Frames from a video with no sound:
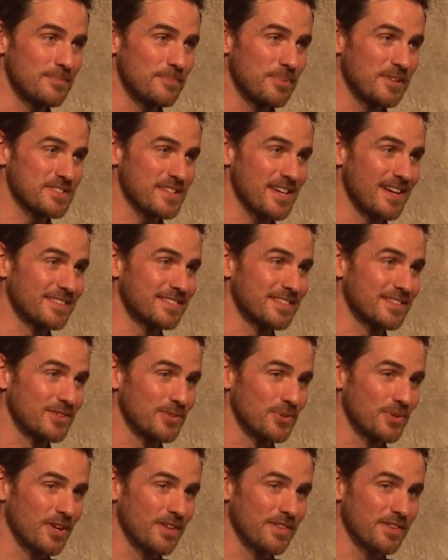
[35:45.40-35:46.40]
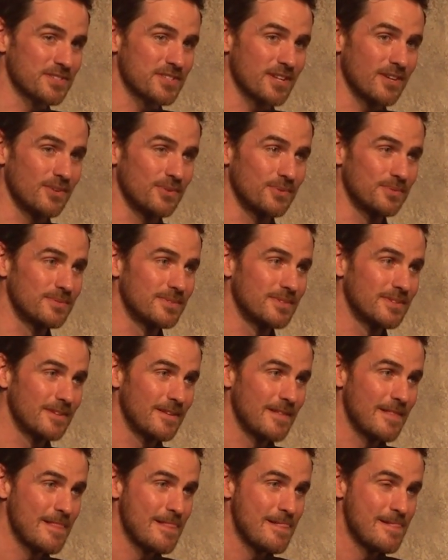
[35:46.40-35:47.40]
because I had to do it on the show.
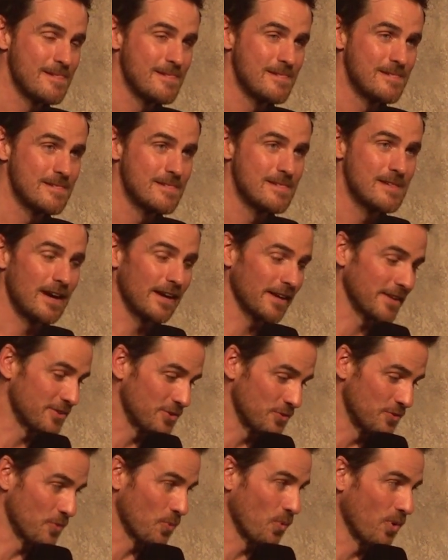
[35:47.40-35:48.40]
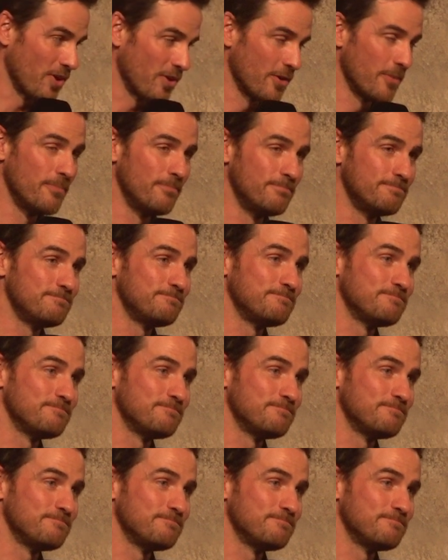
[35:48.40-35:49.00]
I can do the worm.